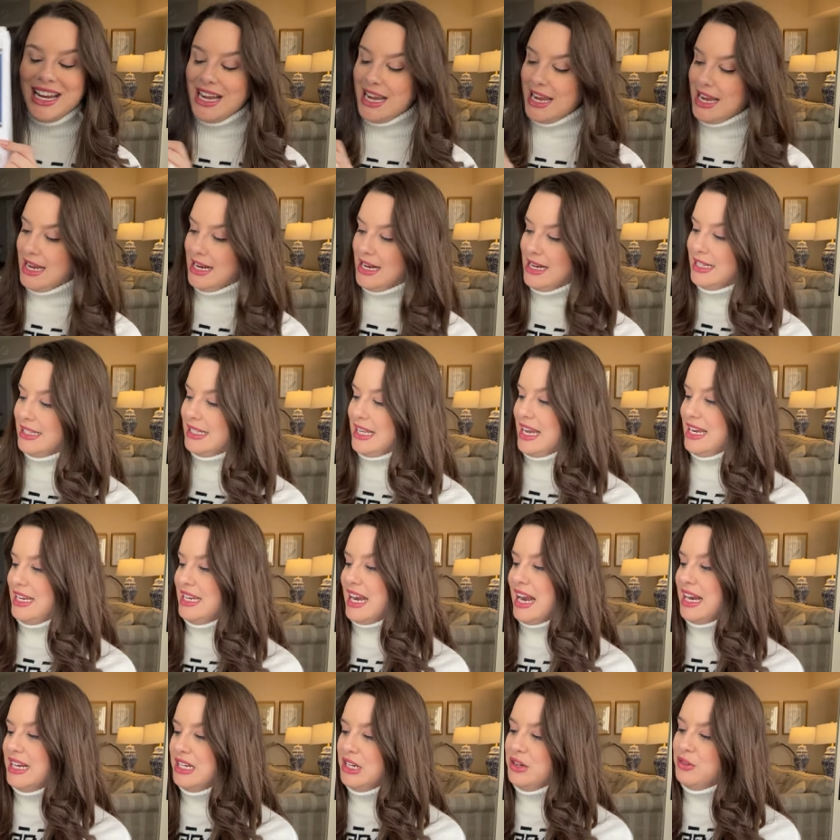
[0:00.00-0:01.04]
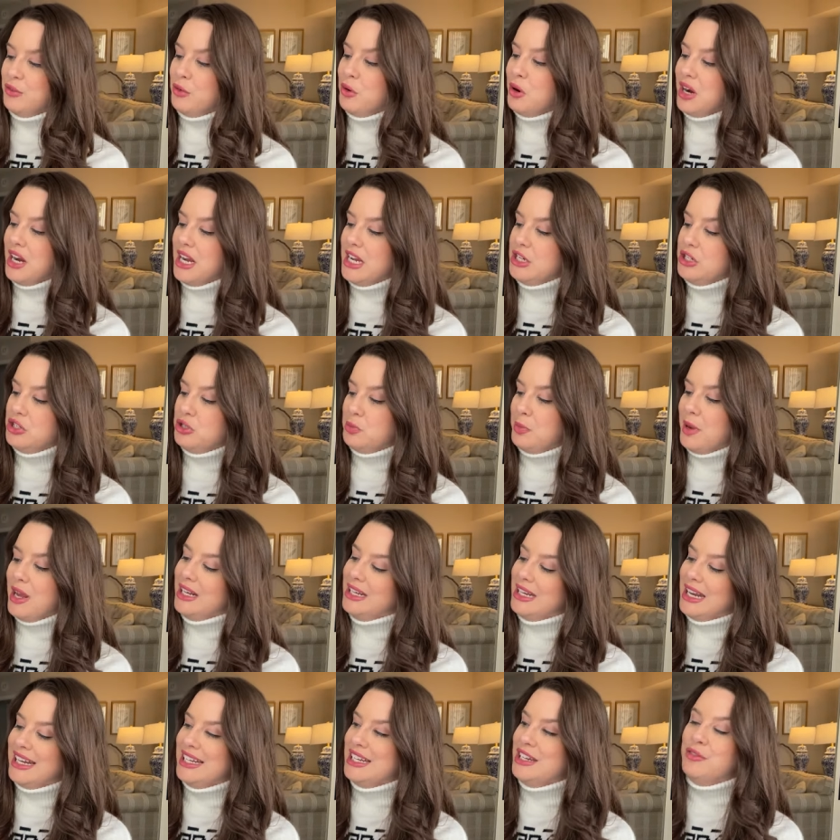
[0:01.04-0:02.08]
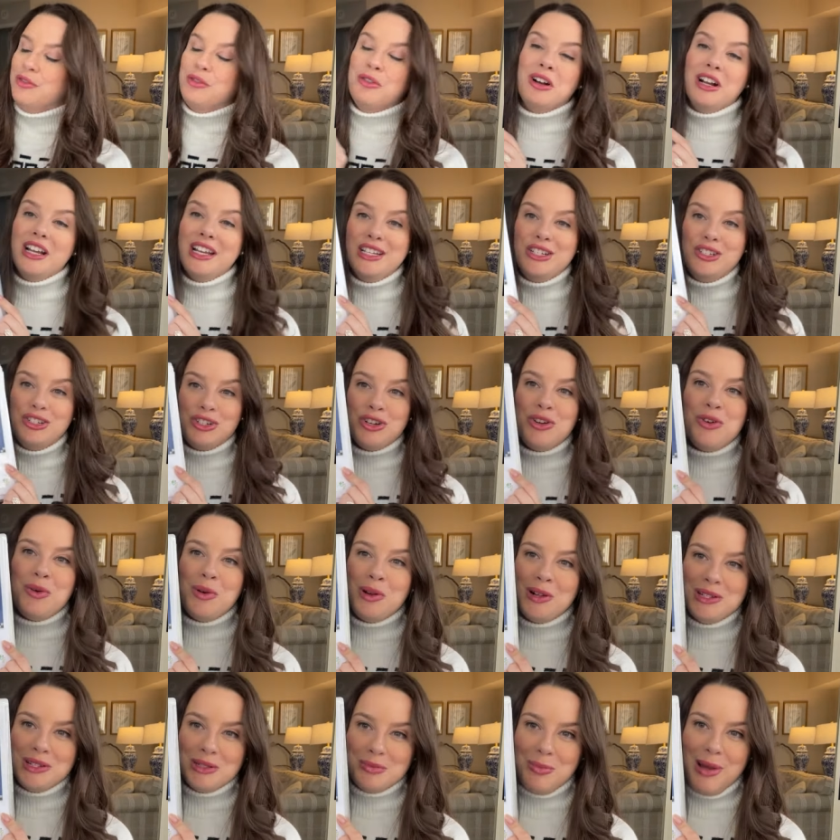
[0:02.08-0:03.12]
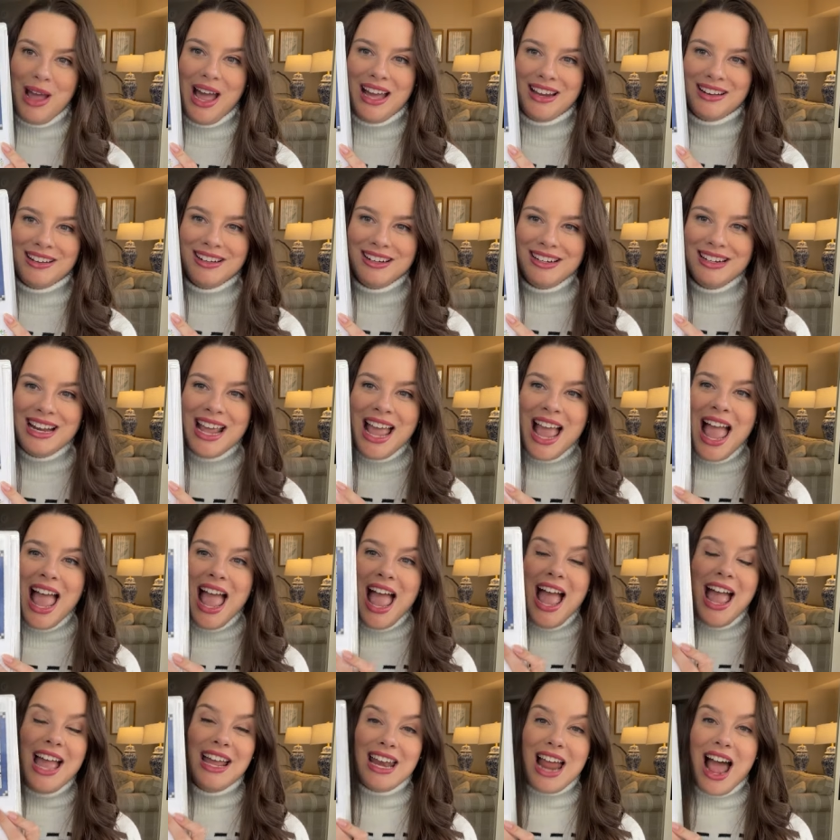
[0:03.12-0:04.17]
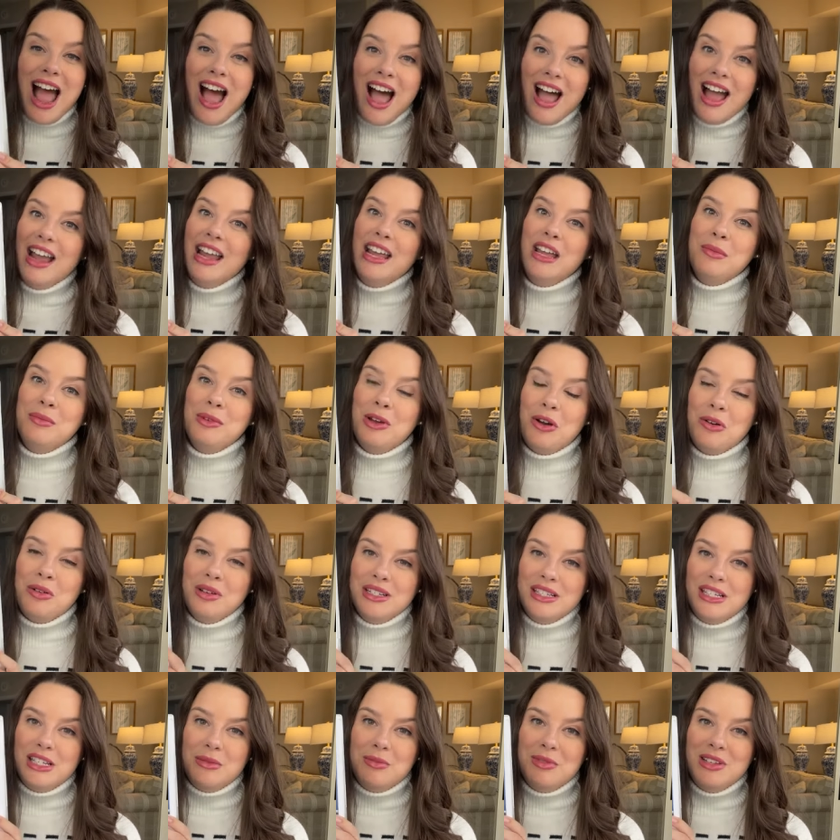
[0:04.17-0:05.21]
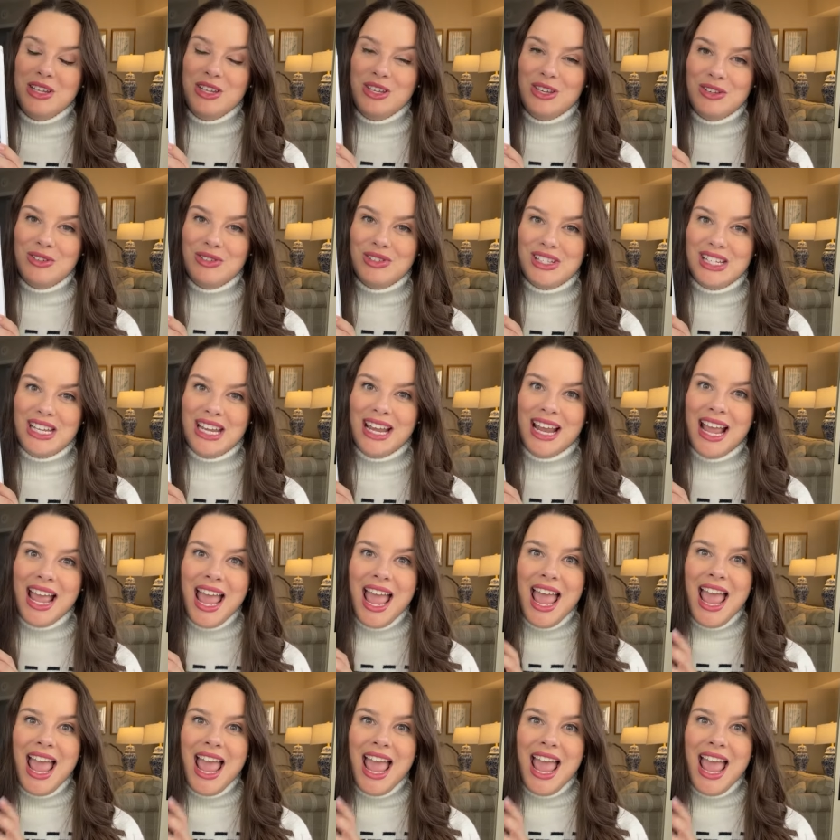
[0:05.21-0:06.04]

It is a ninety-four inch by ninety-four inch quilt pattern, and I am going to be using